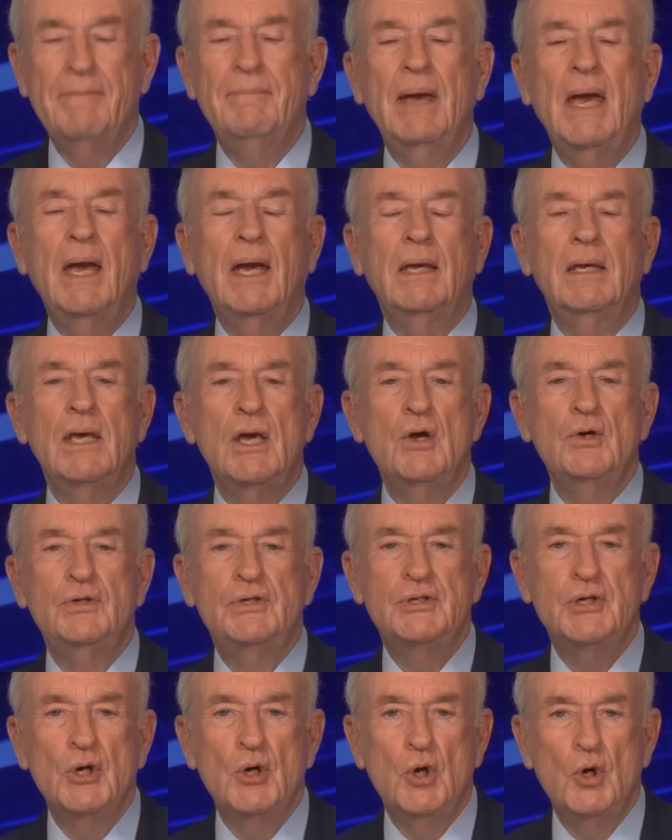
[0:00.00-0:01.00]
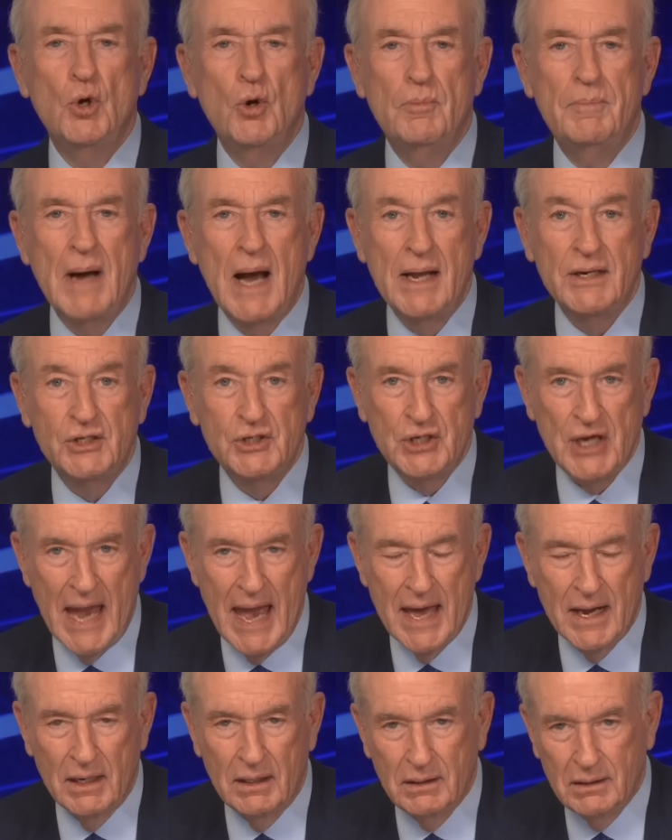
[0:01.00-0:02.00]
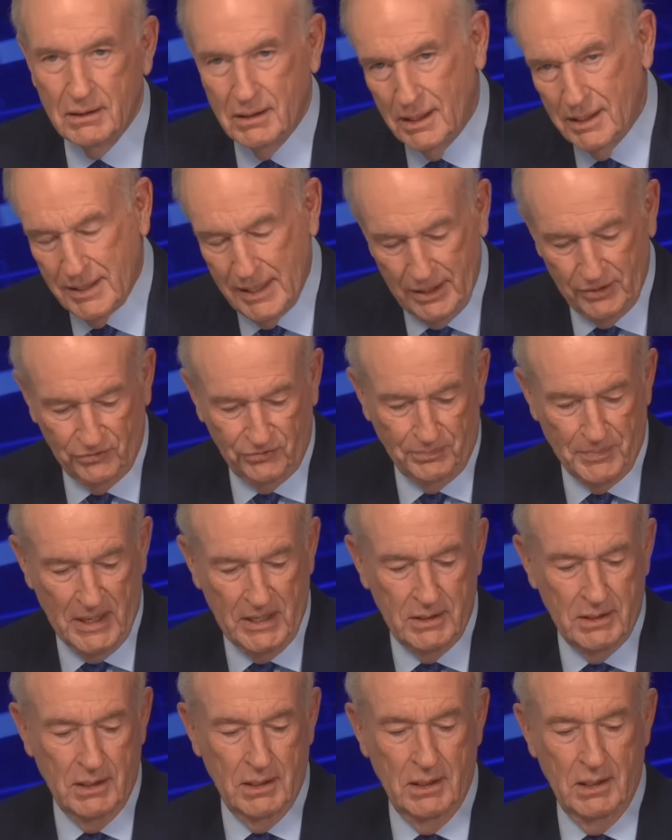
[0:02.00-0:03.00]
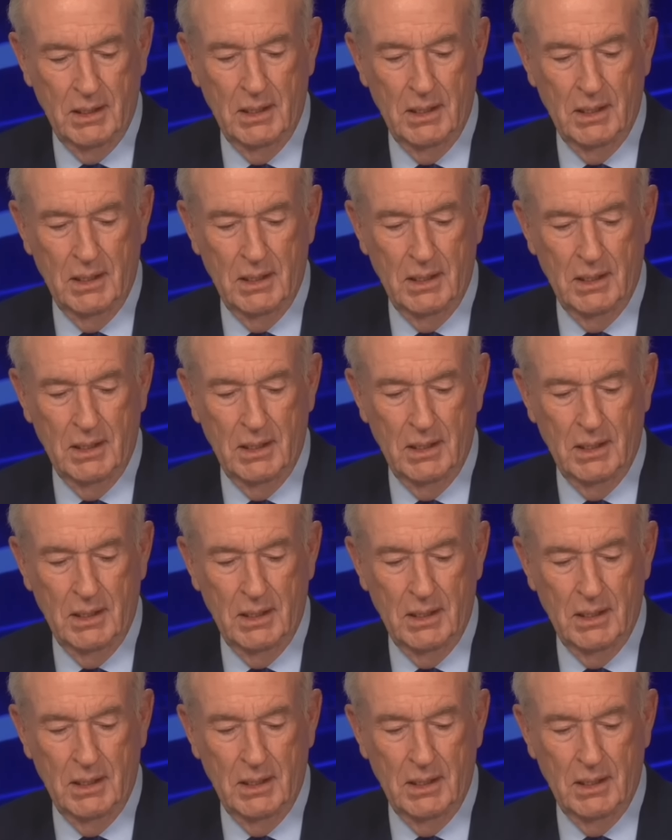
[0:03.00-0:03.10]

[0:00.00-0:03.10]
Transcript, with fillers: big YouTube uh, channel announcement.